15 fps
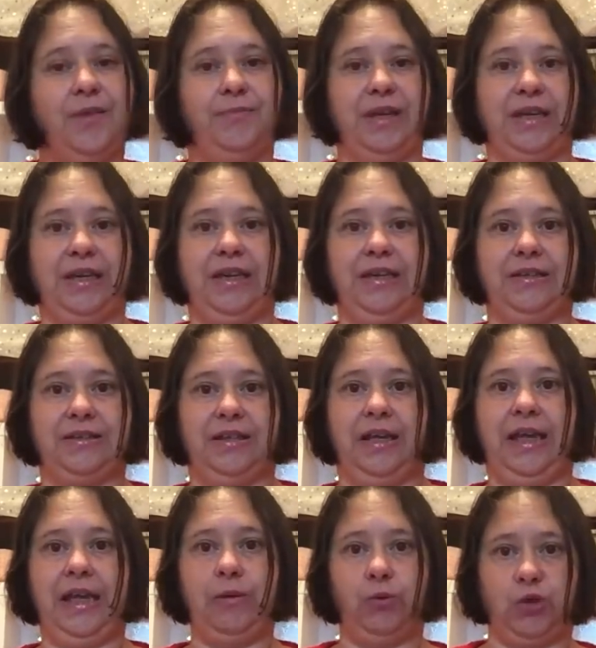because
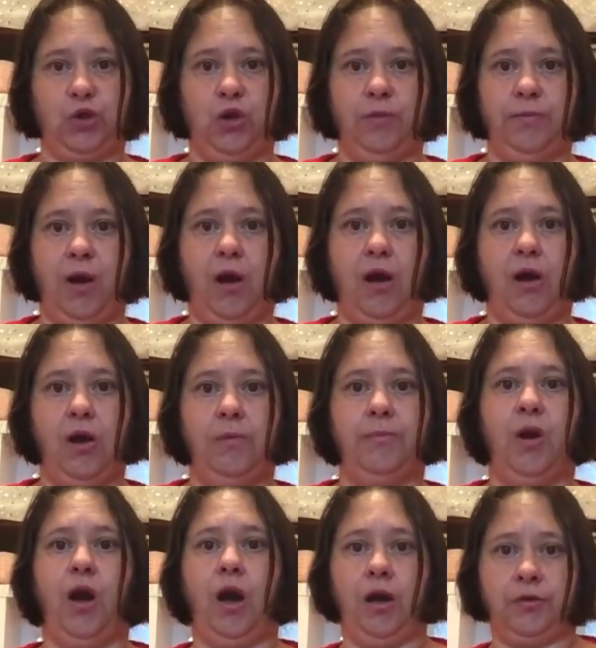he would come
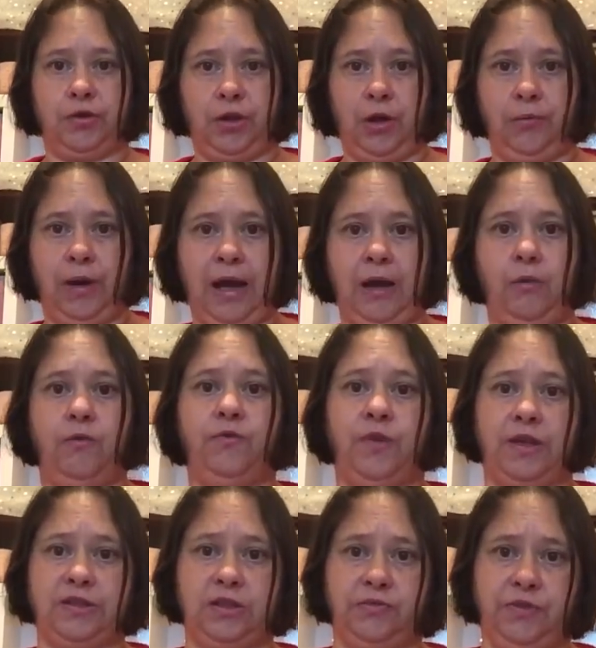home, I'd go out,
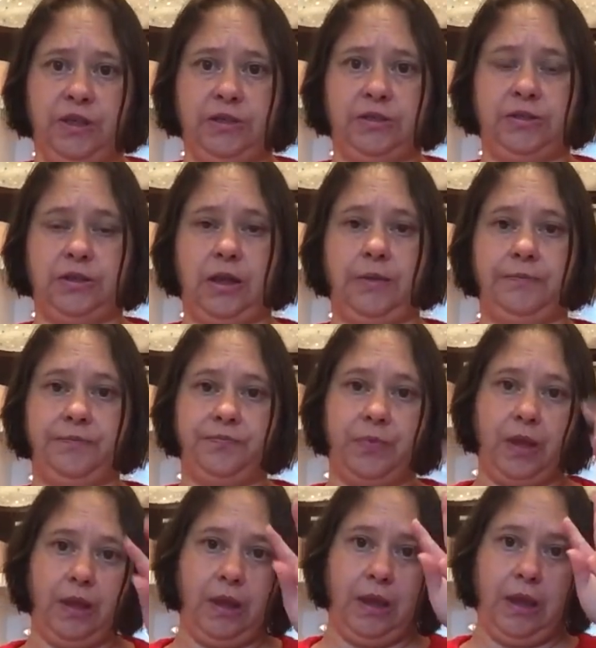vice versa.
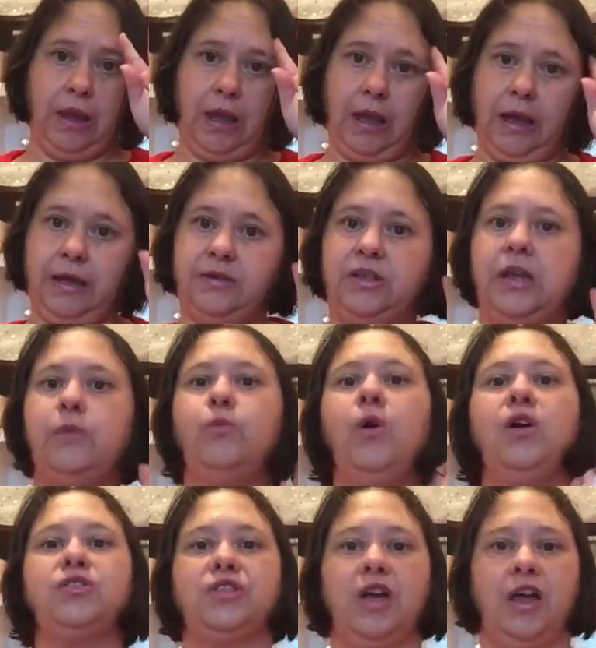And it
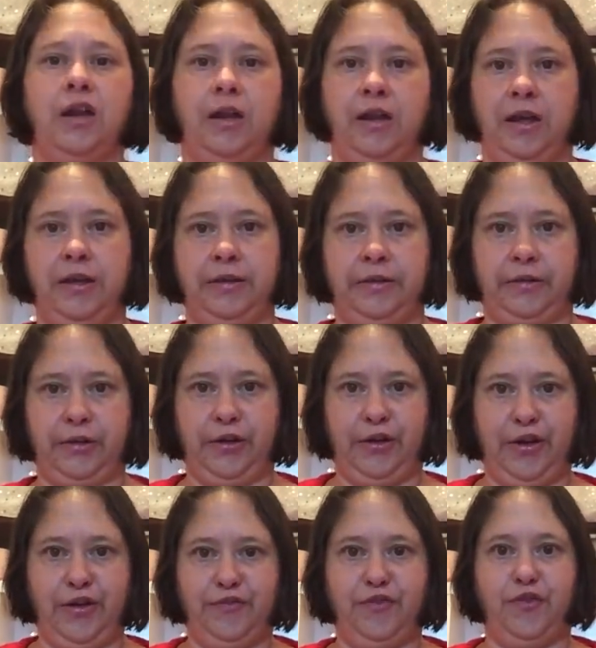was a learning
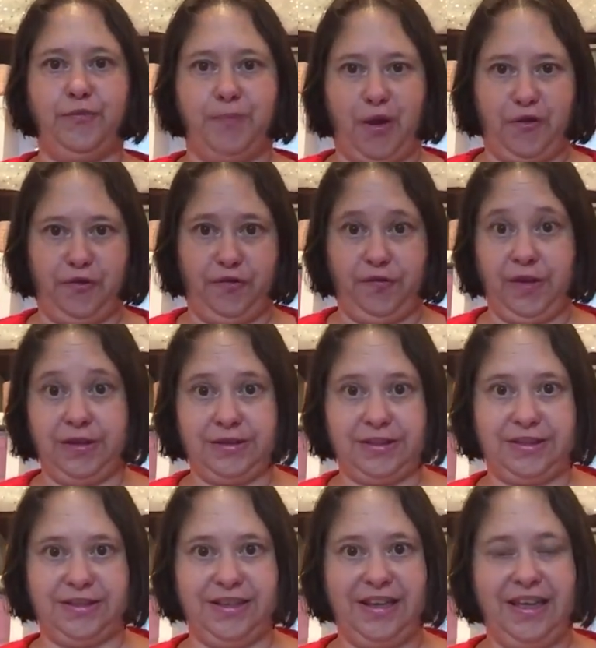curve for both of
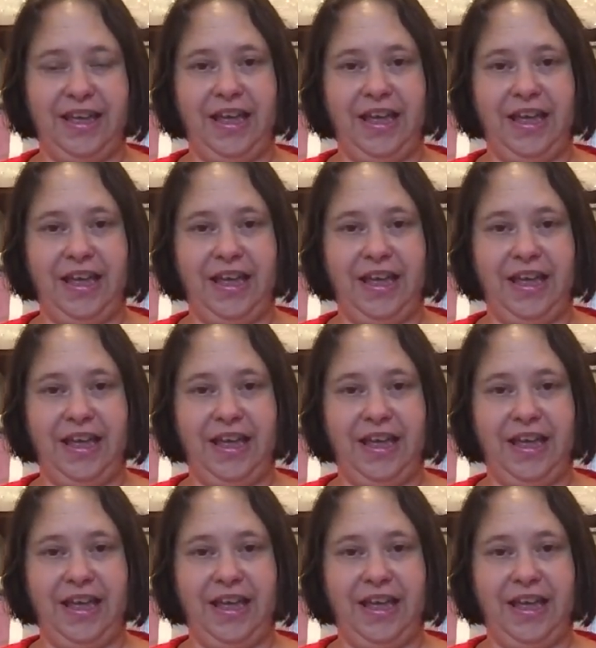us,